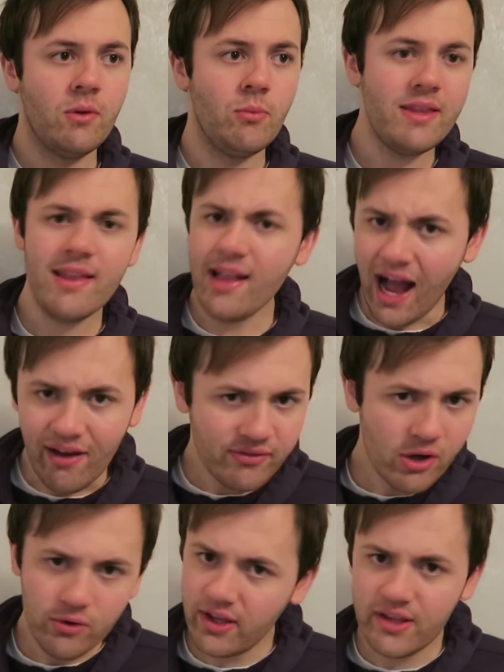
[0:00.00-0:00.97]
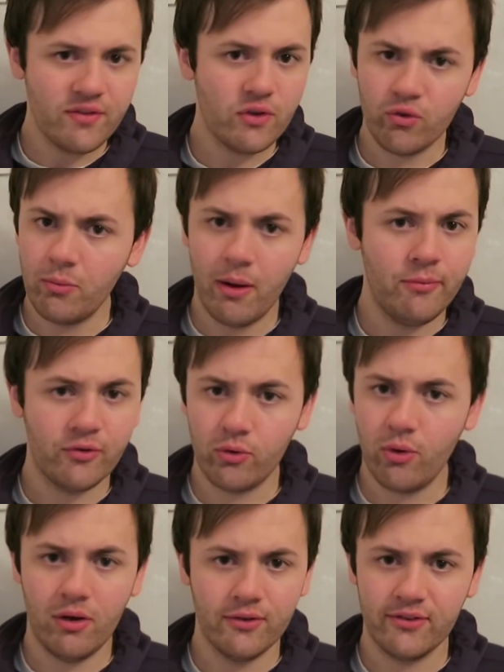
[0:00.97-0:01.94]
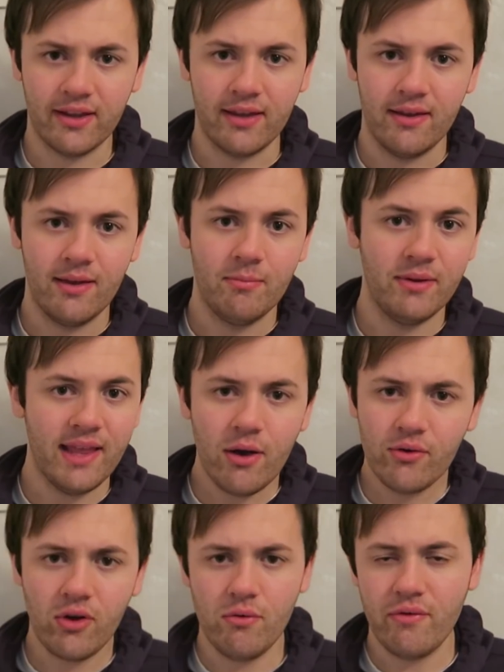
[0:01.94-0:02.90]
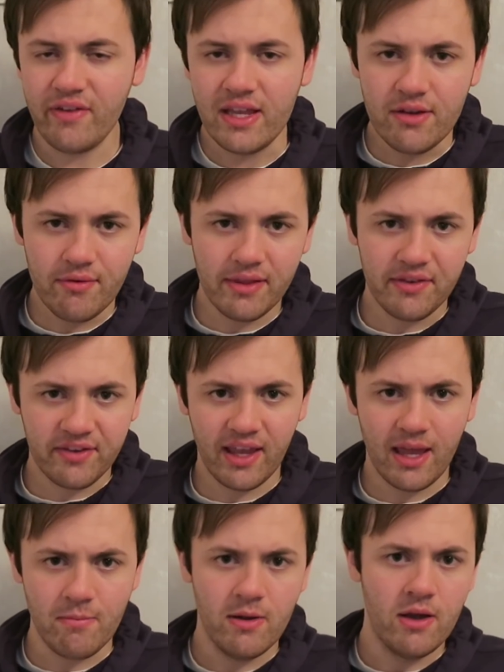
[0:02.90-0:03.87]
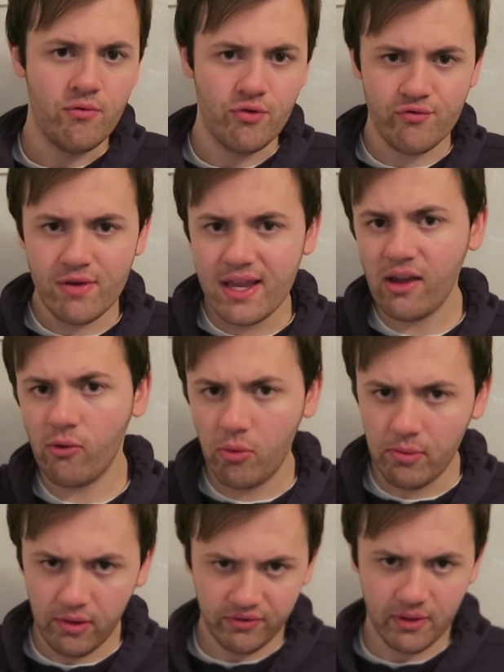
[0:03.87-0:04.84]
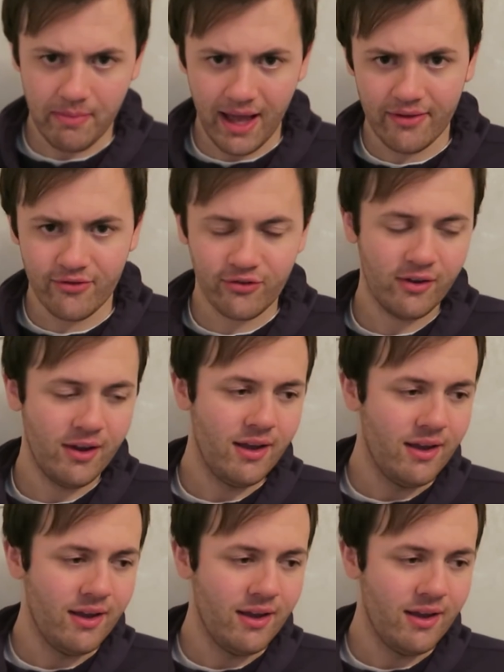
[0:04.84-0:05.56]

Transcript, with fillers: We didn't have those individual moments of quality, but now we've got Raphinha in the team, Rodrigo coming off the bench.